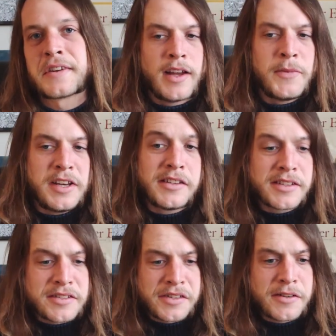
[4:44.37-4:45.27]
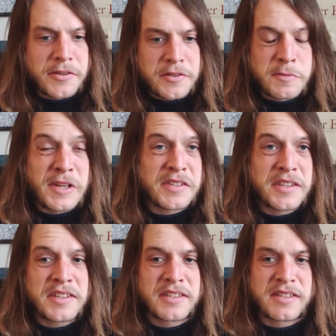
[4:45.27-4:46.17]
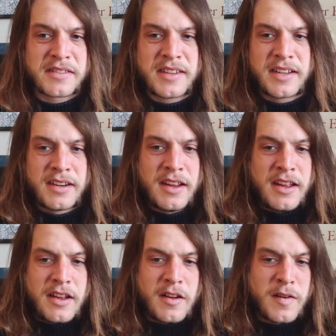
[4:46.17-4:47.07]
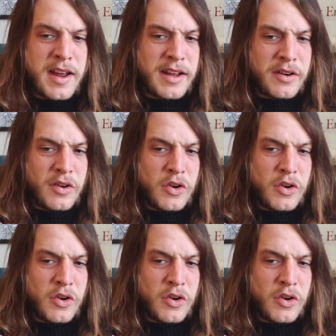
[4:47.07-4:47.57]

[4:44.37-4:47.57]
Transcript: I mean, consider species that are not